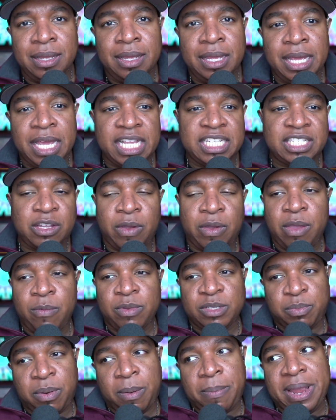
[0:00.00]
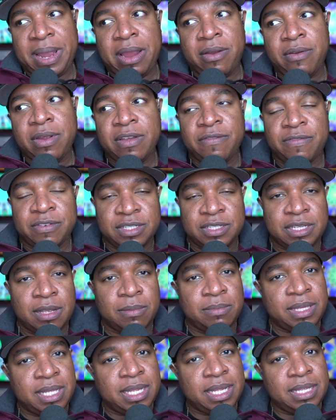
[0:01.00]
Yes. And so he was preparing for
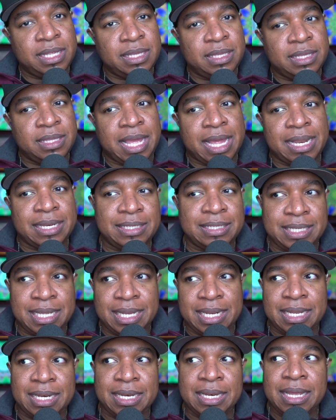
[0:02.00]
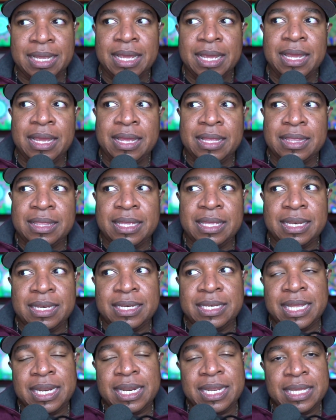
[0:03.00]
something that didn't
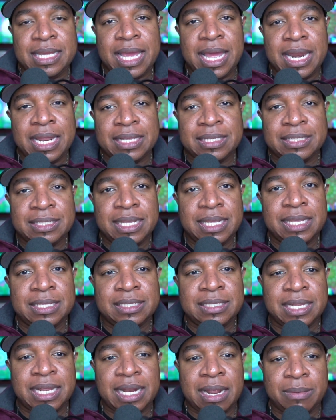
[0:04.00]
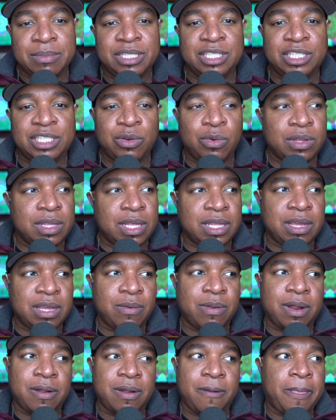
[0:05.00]
yet exist. And I'm sure that
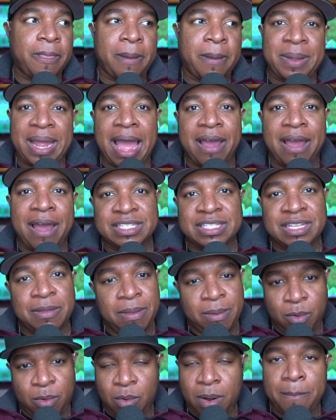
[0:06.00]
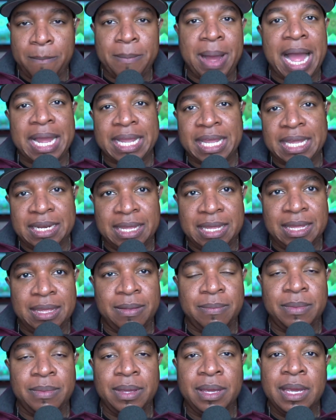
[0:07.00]
obviously people were mocking
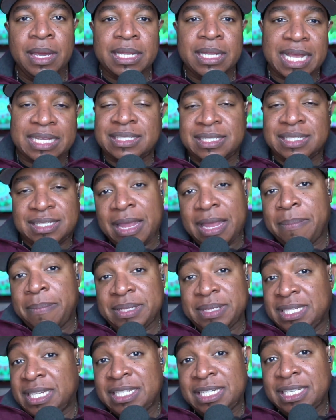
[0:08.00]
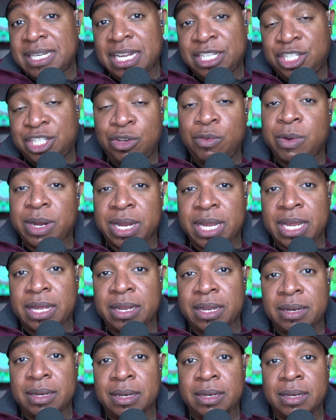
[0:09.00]
him. That's the same position that you were
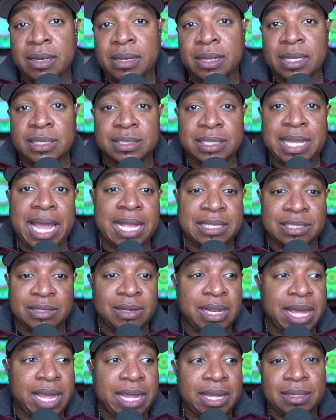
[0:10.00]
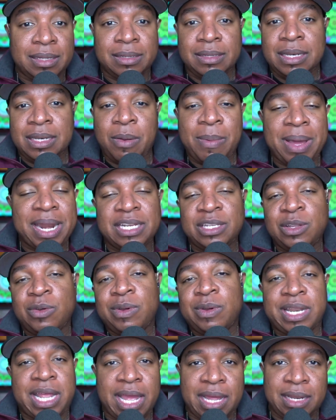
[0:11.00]
in, because cats are like, nobody
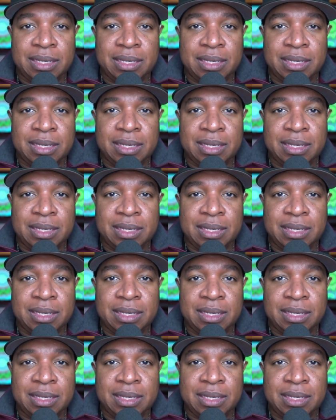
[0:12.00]
doing that.